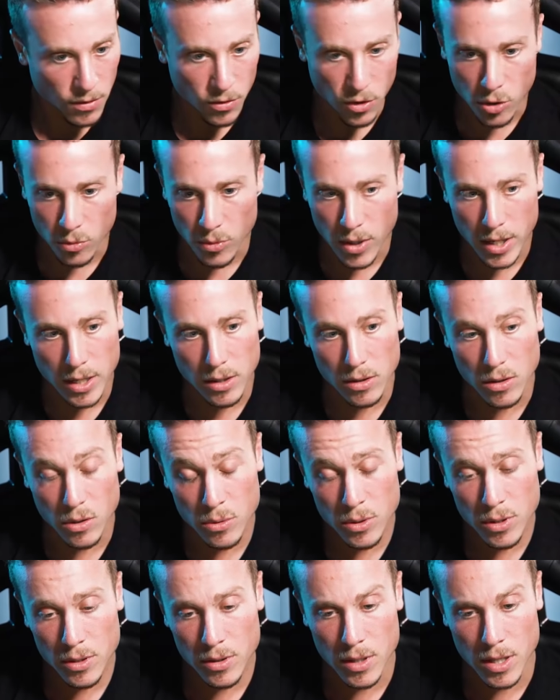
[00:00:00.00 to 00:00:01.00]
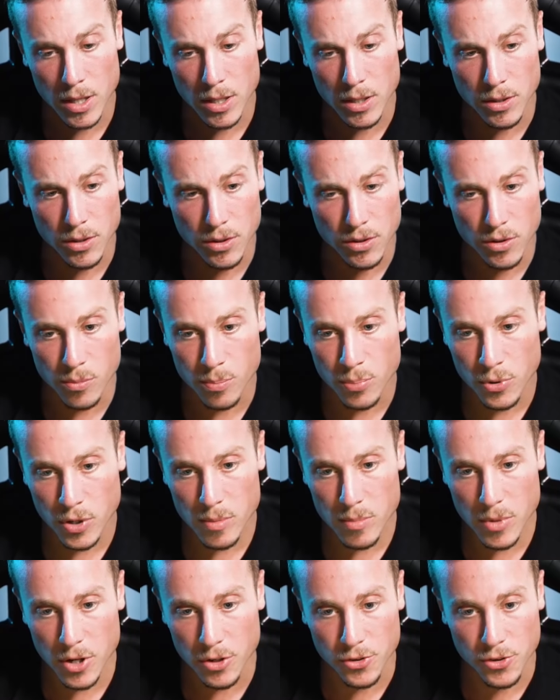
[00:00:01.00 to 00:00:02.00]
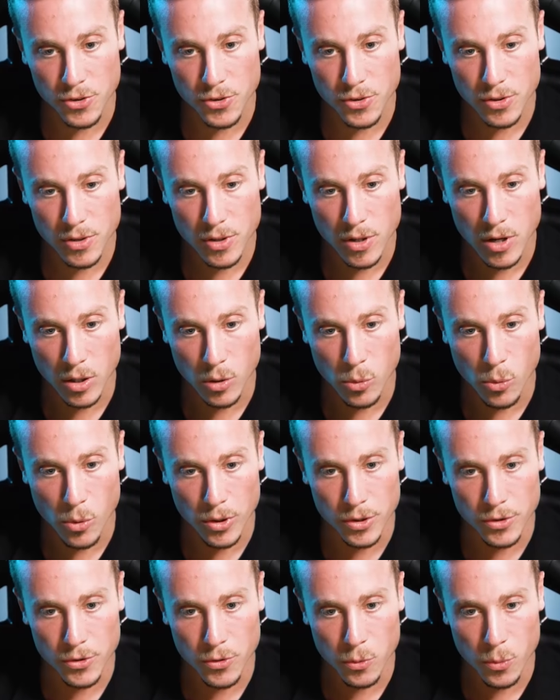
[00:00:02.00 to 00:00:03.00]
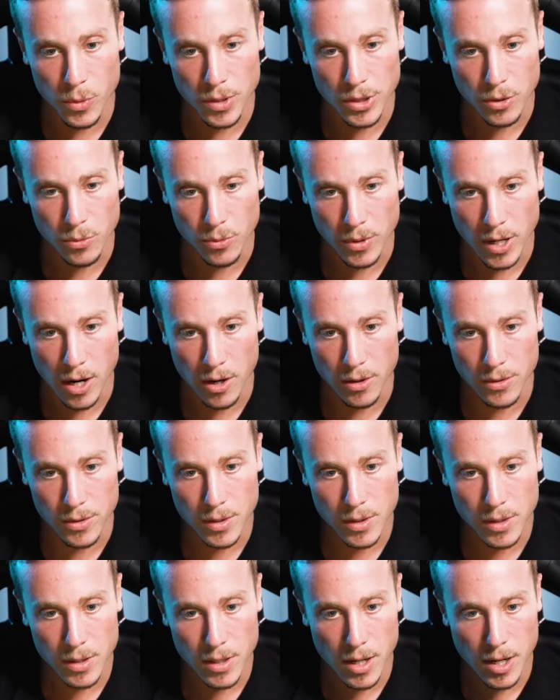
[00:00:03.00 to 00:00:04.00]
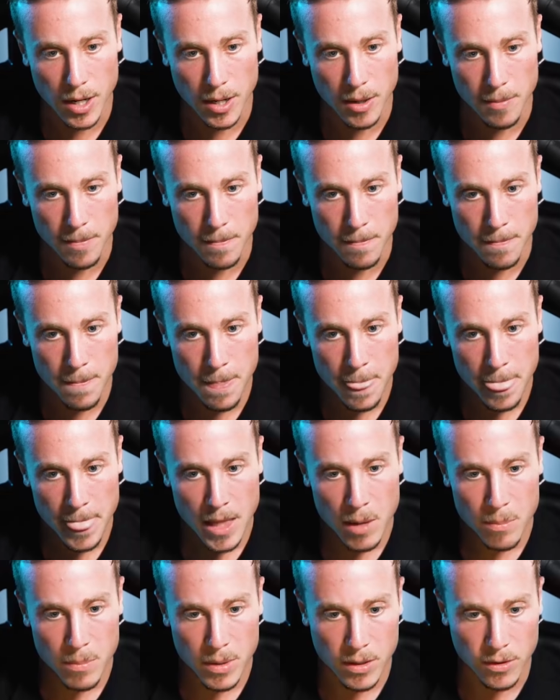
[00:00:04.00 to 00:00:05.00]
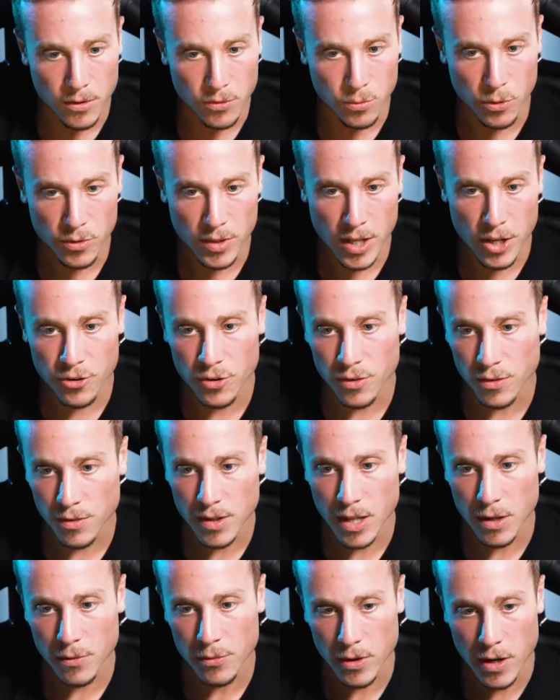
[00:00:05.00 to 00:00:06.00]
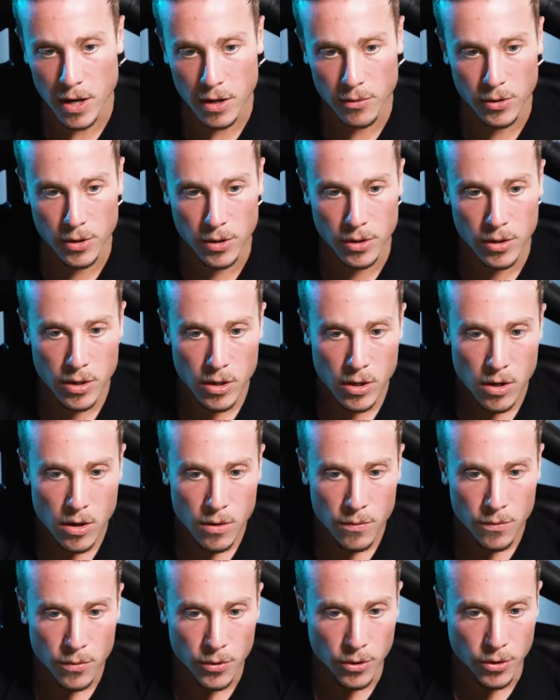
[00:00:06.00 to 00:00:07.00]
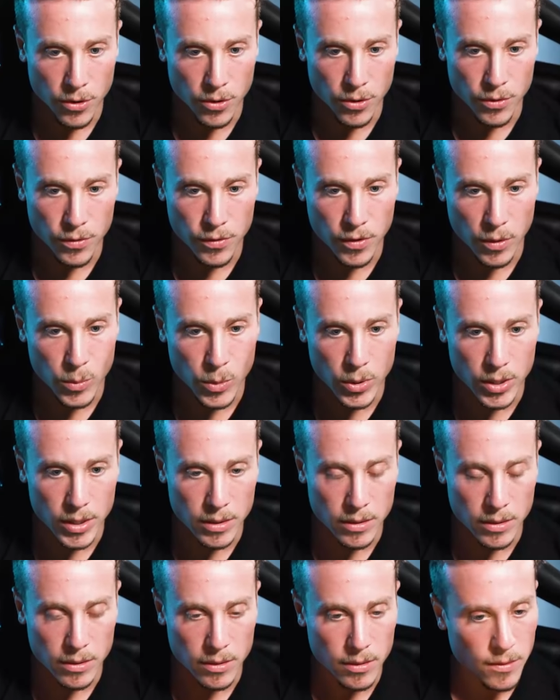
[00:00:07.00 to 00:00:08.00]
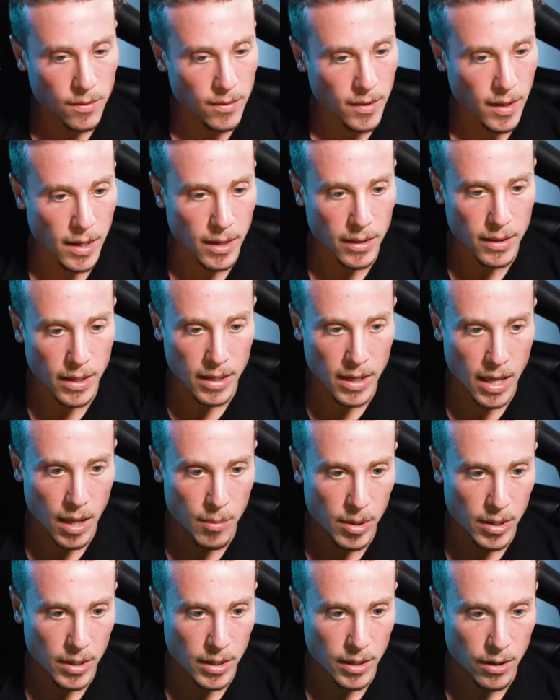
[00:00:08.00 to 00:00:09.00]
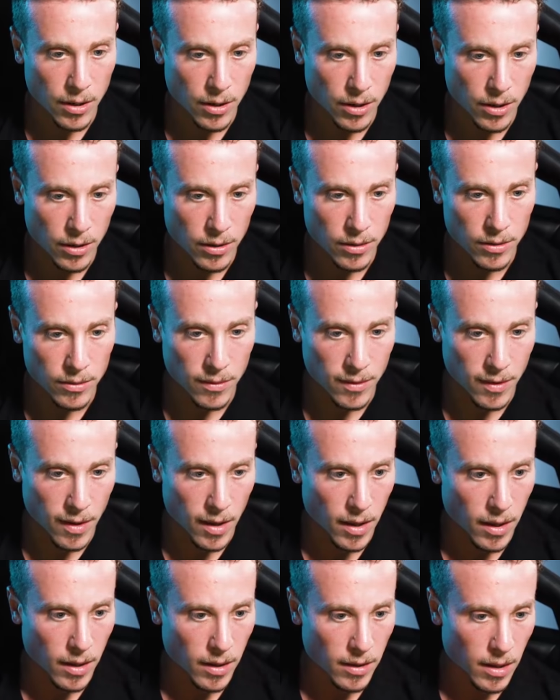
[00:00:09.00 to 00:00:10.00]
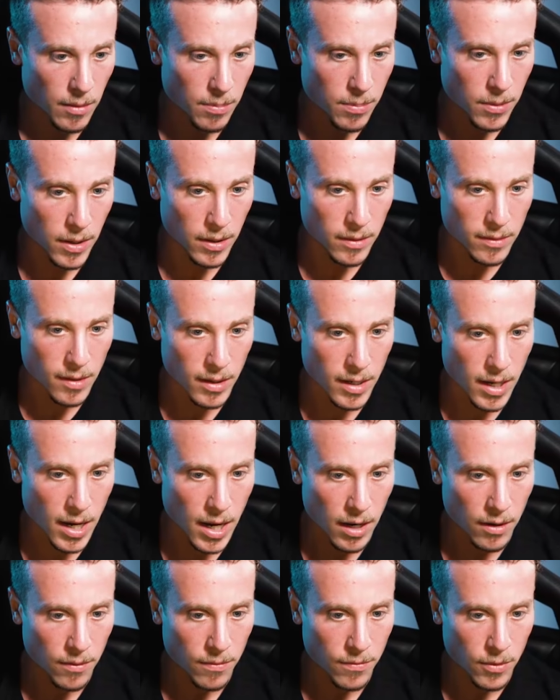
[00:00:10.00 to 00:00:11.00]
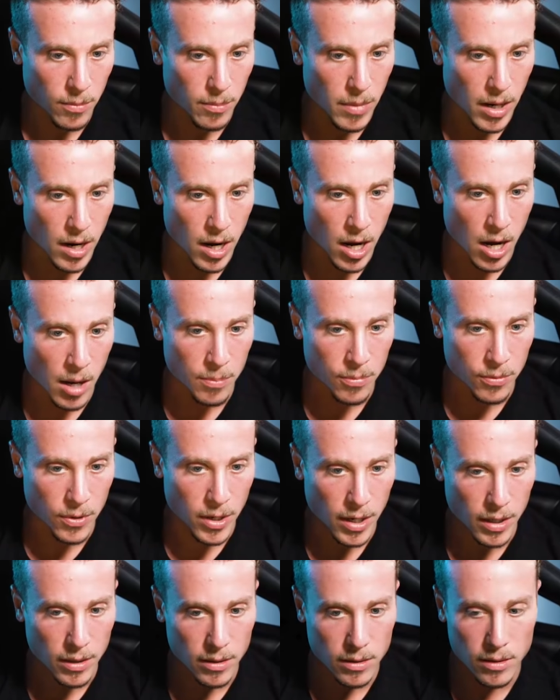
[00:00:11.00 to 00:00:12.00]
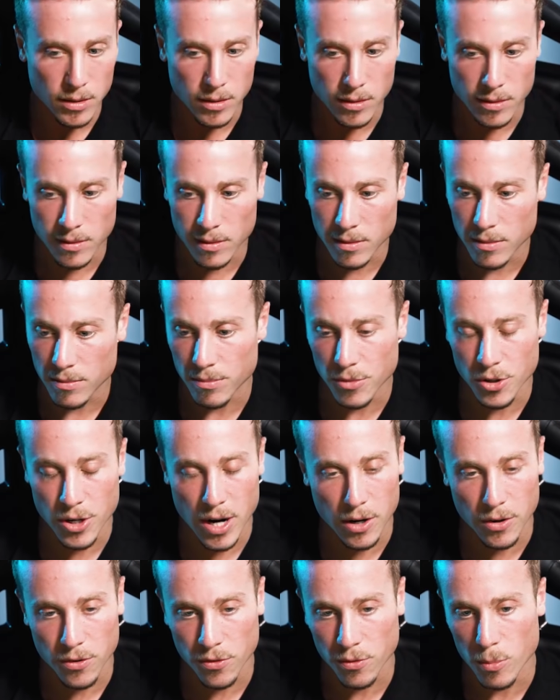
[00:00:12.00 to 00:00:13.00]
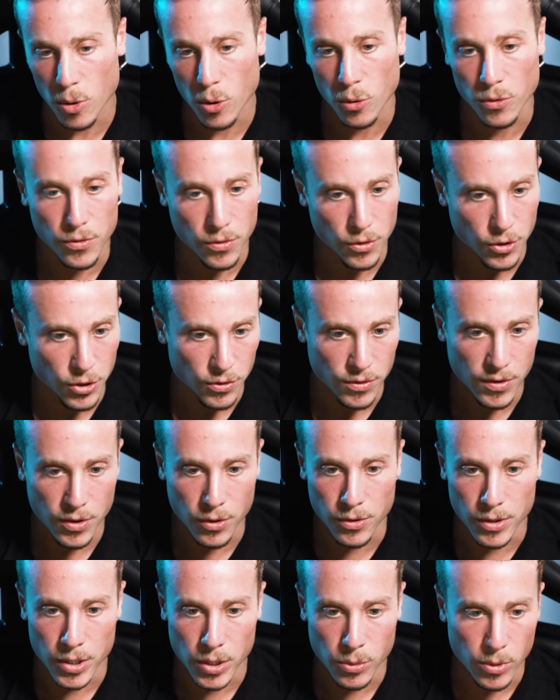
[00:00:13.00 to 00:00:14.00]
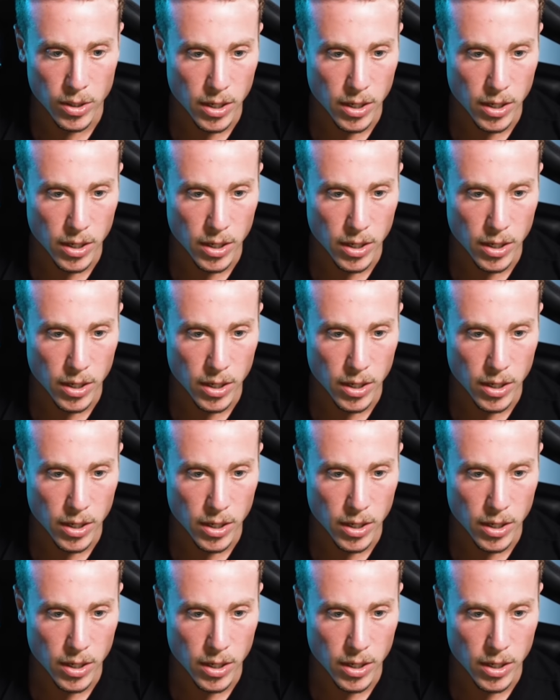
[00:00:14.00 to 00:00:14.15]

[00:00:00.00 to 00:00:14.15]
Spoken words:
is already lower, then you pretty much are going to win the round. Because rotations take forever for someone, say they came in here and say they peaked, they died from my op, right? And they're out of smokes or utility or